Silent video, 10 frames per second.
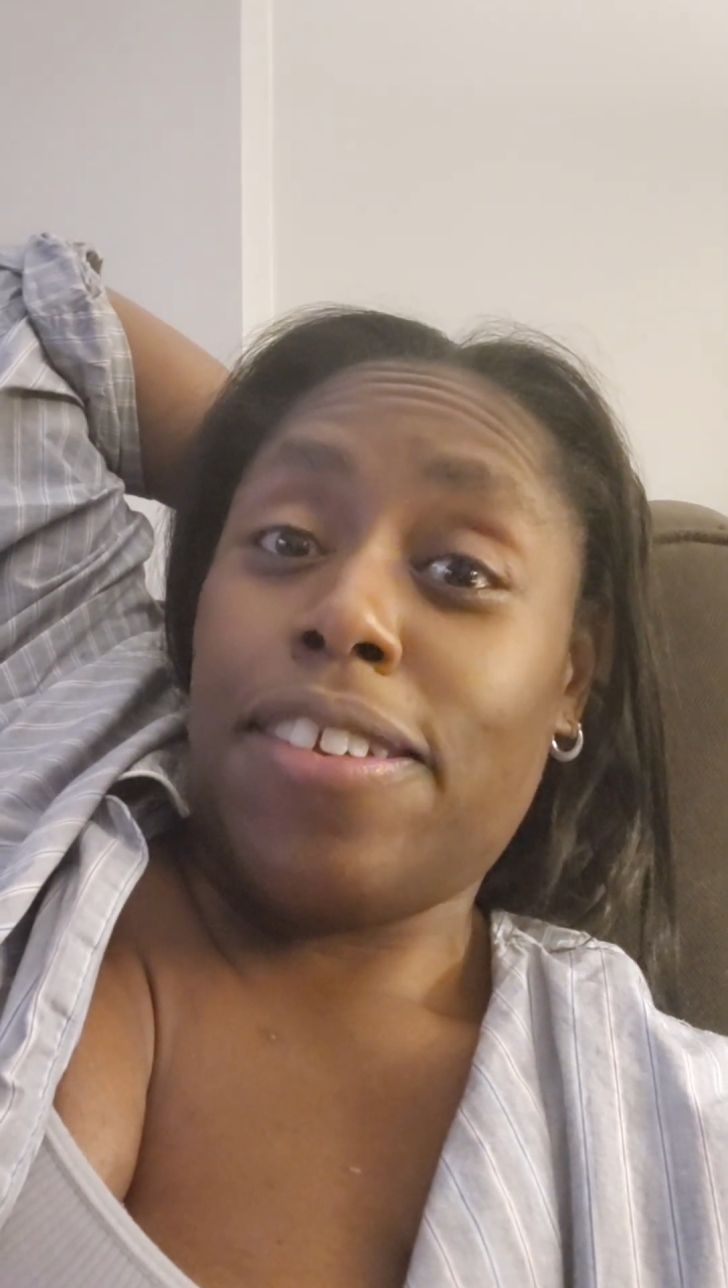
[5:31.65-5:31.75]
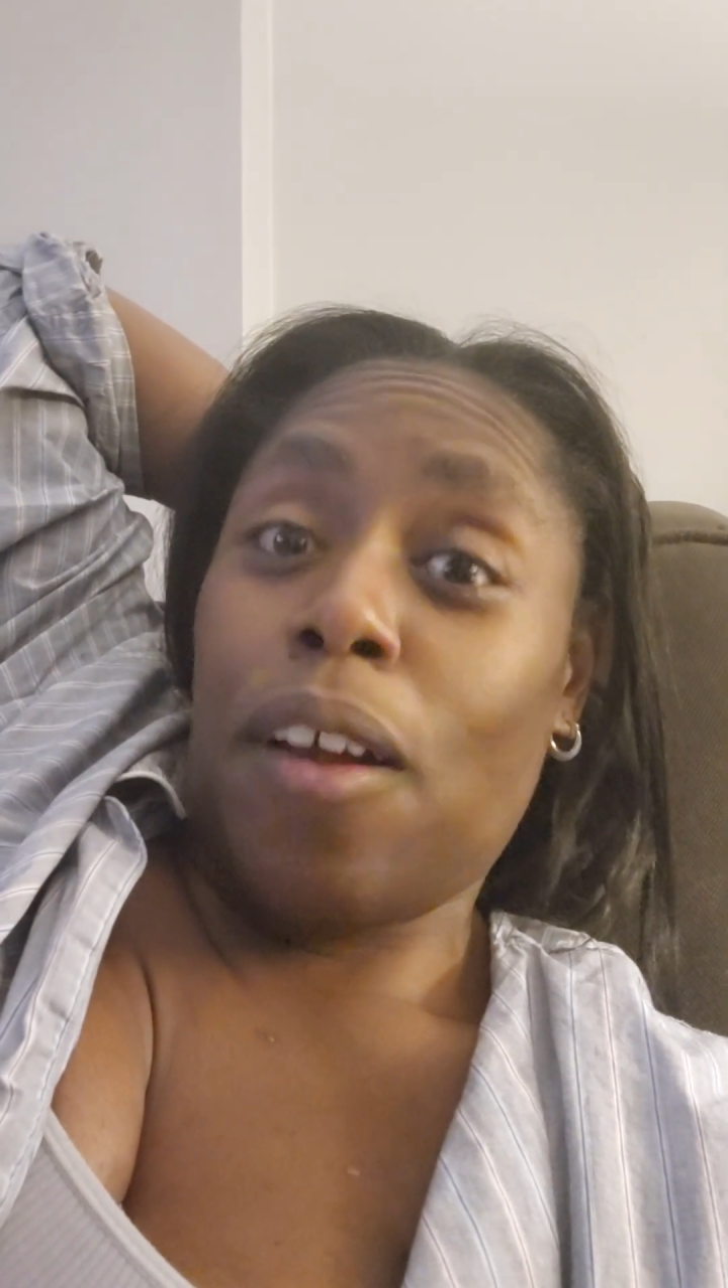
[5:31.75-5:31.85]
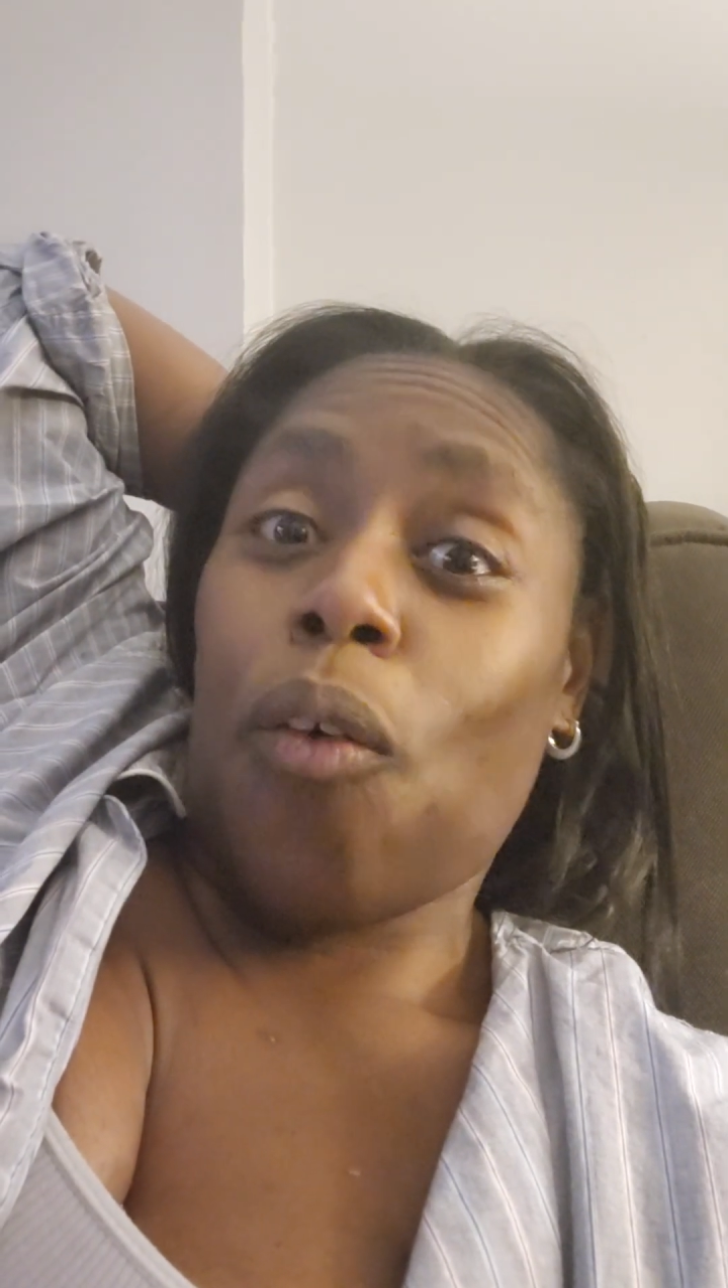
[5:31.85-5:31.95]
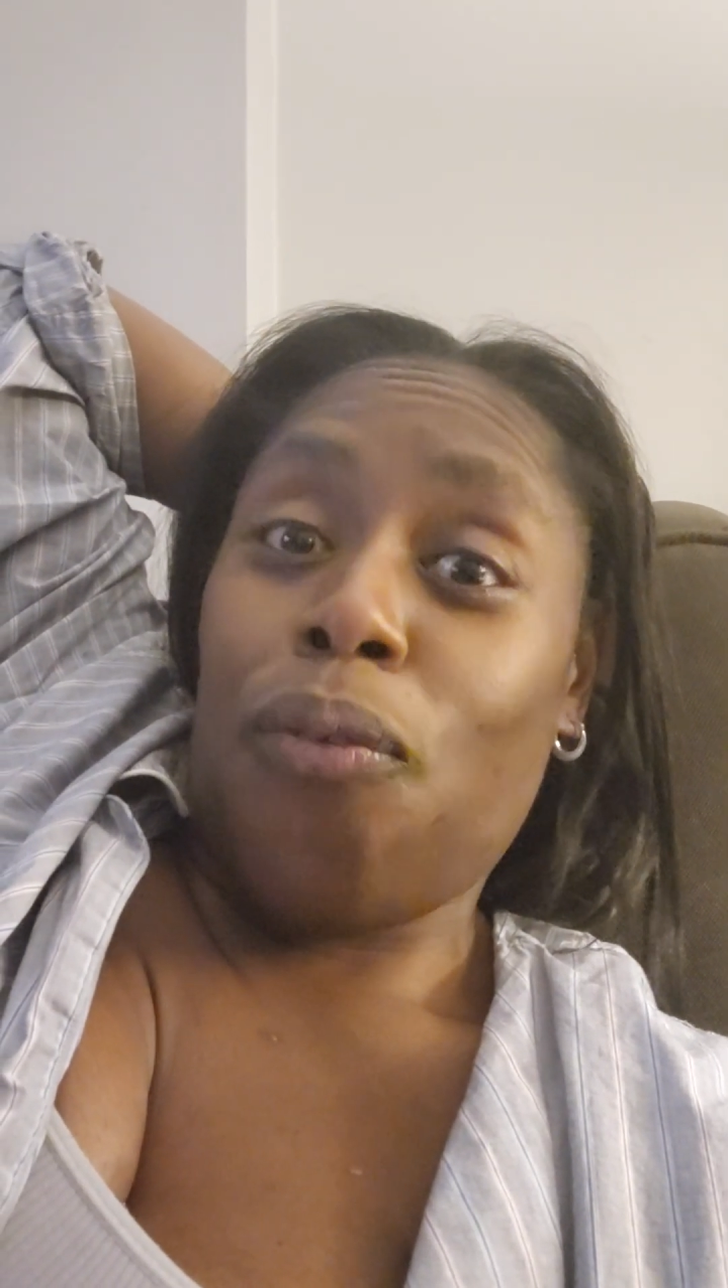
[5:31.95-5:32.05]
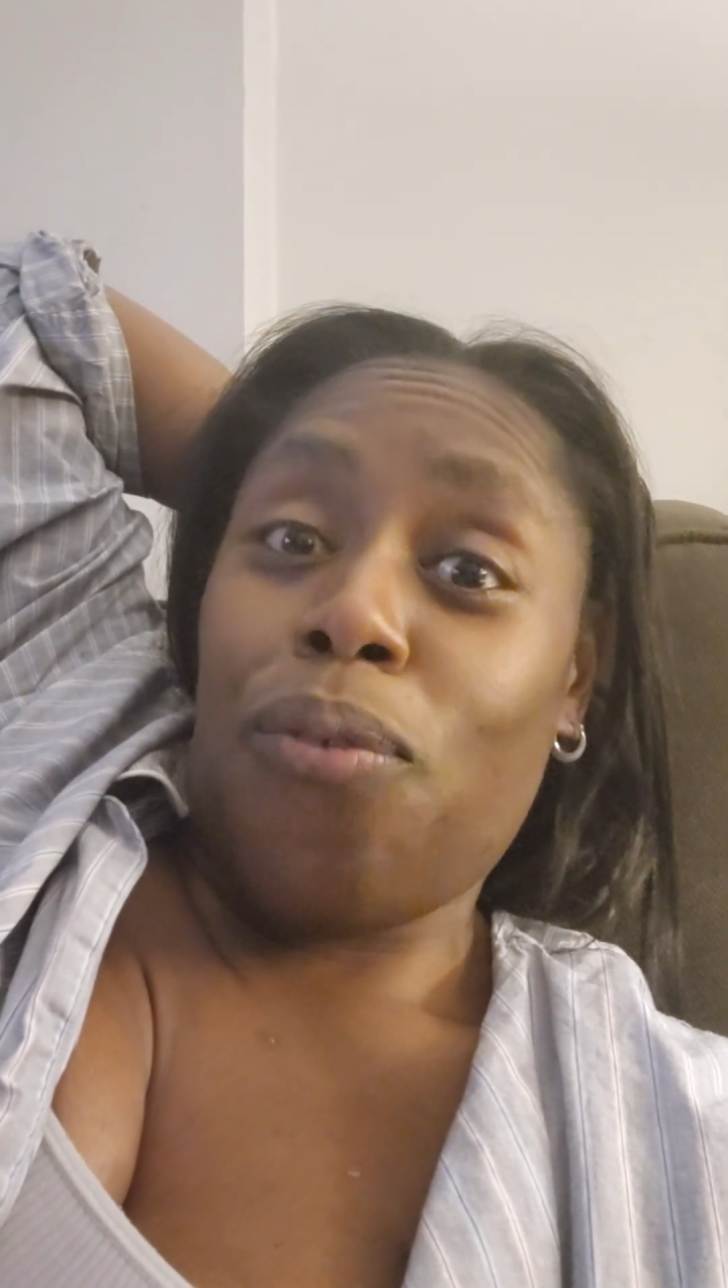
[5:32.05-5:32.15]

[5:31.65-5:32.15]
chuckle